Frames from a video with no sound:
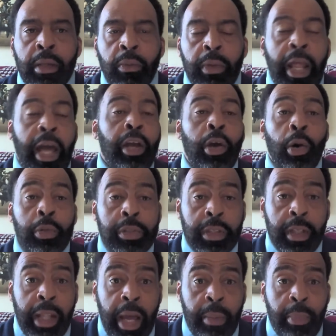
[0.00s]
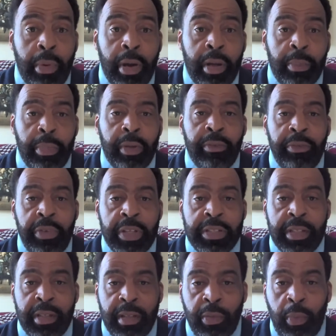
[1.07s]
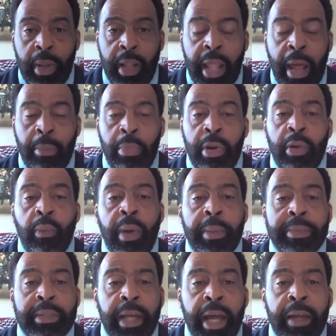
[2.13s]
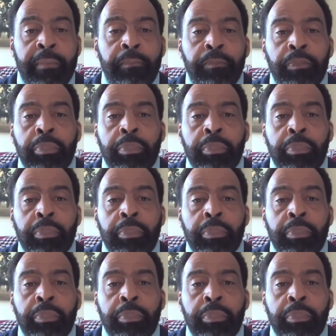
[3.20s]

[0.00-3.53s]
Well, not go to the library, but visit the library website,